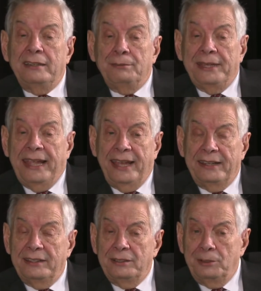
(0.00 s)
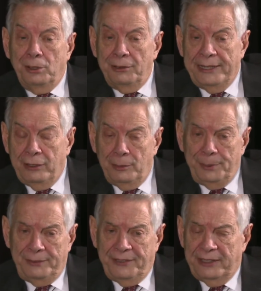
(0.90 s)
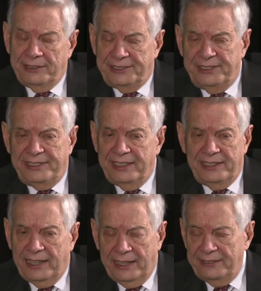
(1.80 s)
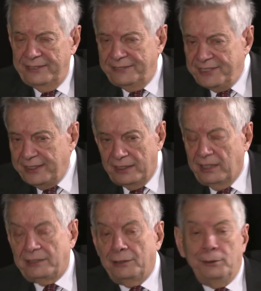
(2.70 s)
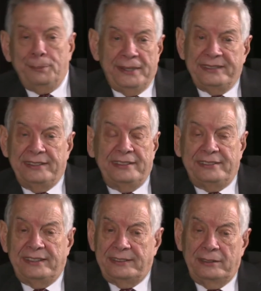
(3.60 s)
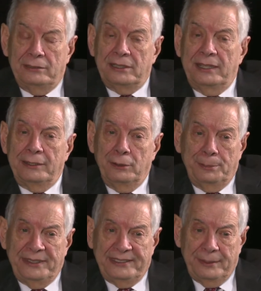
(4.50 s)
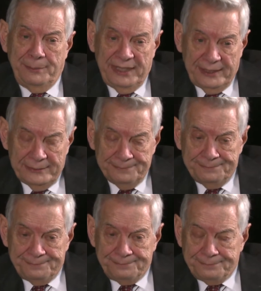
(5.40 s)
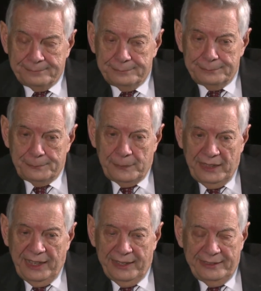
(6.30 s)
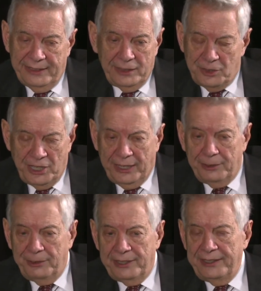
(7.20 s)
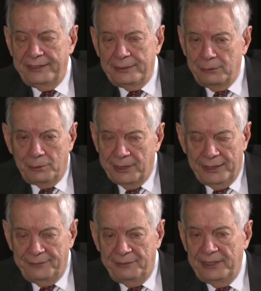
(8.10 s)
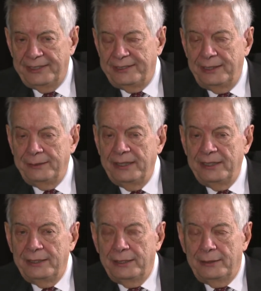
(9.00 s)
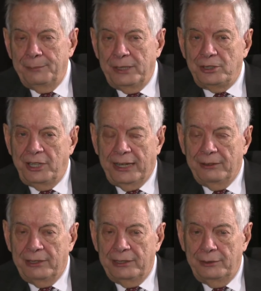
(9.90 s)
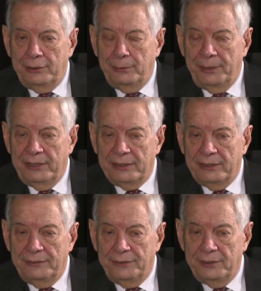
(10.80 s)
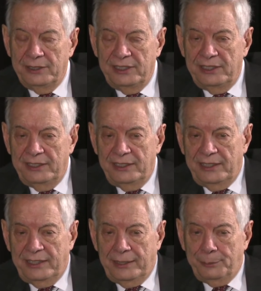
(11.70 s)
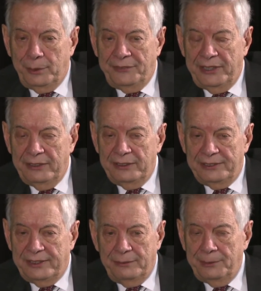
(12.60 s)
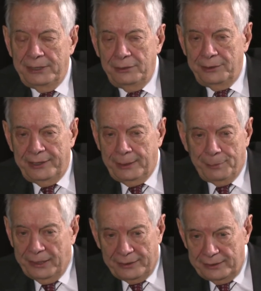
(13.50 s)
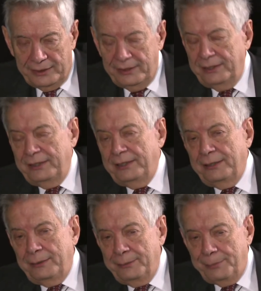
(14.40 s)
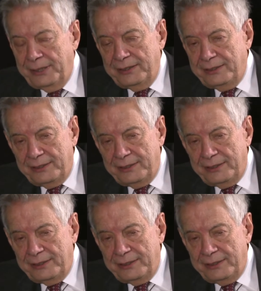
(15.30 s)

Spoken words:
we can't grow any herpes viruses, and I've seen lots of herpes, and this doesn't look like herpes to me. I think it's Chancroid. And they said, well, we haven't really seen much Chancroid in North America for a number of years, and we don't know anything about it, but